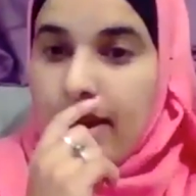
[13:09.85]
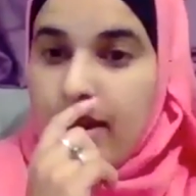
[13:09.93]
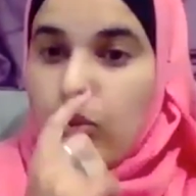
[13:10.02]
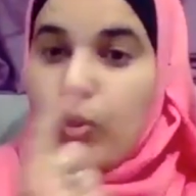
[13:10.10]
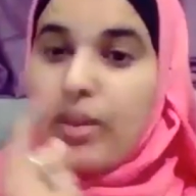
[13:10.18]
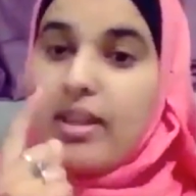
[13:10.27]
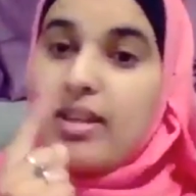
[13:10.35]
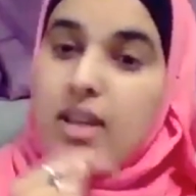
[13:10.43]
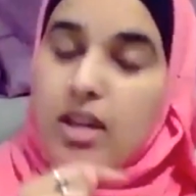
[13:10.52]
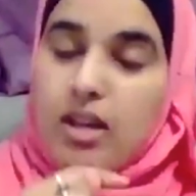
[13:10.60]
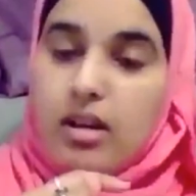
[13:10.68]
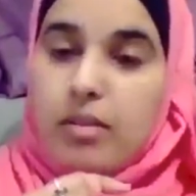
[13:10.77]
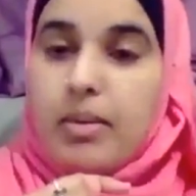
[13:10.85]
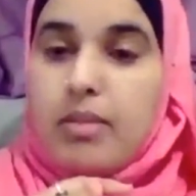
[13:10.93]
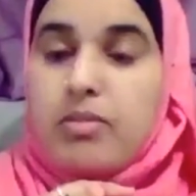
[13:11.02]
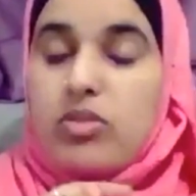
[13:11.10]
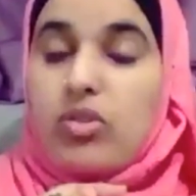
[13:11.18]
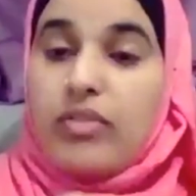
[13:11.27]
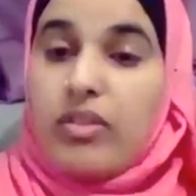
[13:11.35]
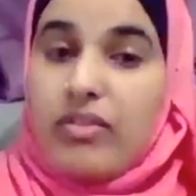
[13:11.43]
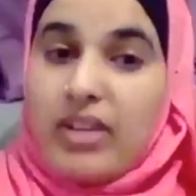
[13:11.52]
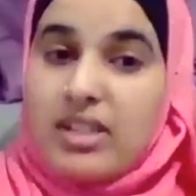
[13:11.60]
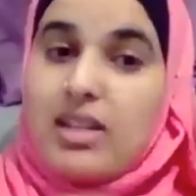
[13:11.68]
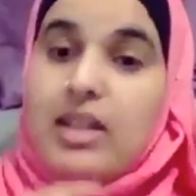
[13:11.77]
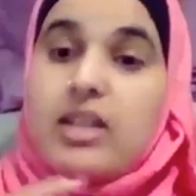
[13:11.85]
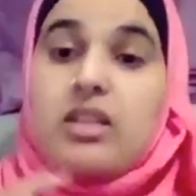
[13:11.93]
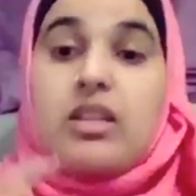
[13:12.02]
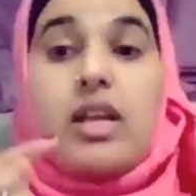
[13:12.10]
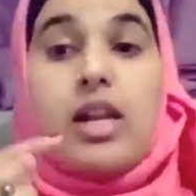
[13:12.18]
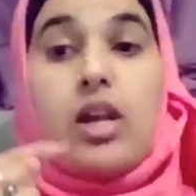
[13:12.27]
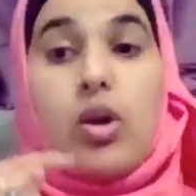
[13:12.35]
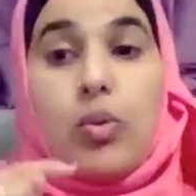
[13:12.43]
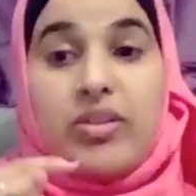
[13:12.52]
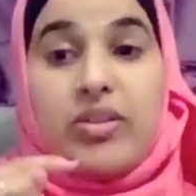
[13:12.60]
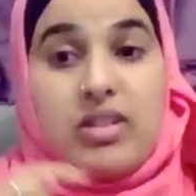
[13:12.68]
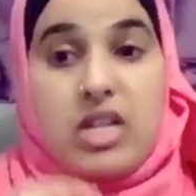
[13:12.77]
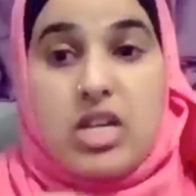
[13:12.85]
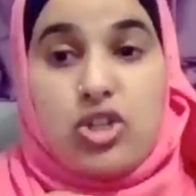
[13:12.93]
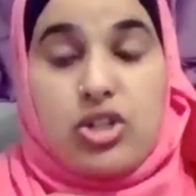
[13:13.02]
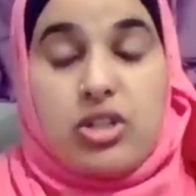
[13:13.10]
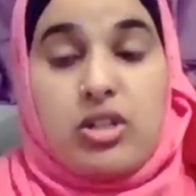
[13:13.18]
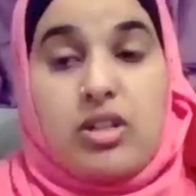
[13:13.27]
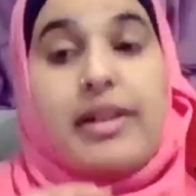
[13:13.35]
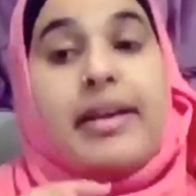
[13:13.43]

because when they take babies off the ventilator, they lower sedation